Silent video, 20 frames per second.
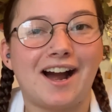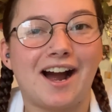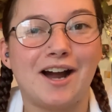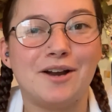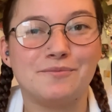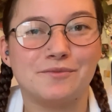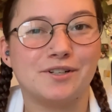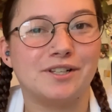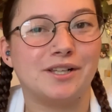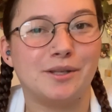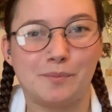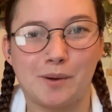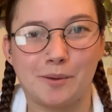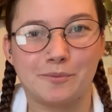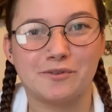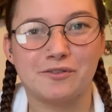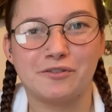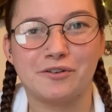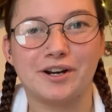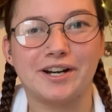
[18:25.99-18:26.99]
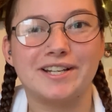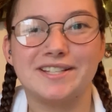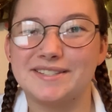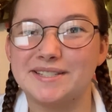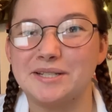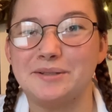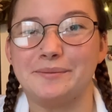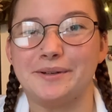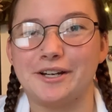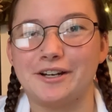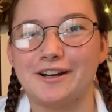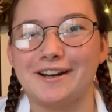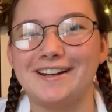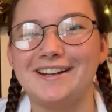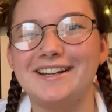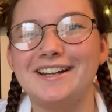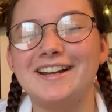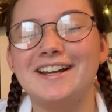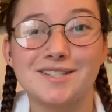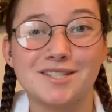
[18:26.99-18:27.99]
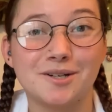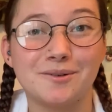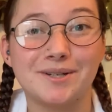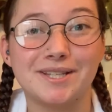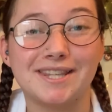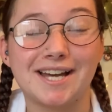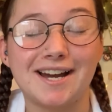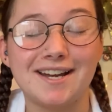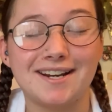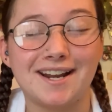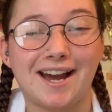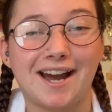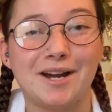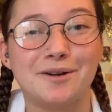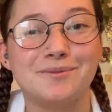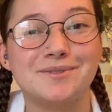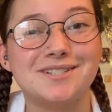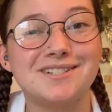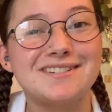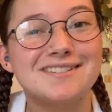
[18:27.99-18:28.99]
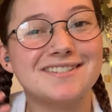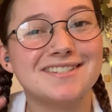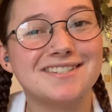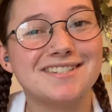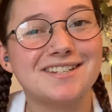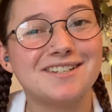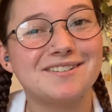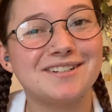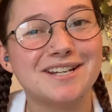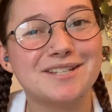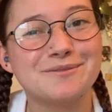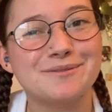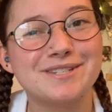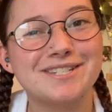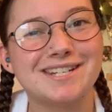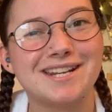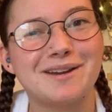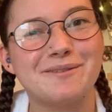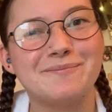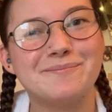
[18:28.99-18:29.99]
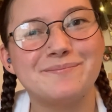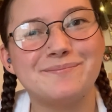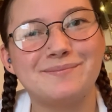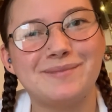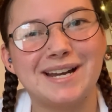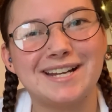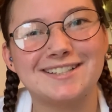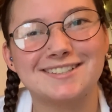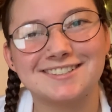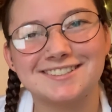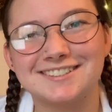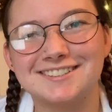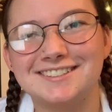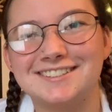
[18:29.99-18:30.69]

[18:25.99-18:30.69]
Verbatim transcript: I'm really pumped for it. It's gonna be great. So with that, I will see you next Wednesday. Bye.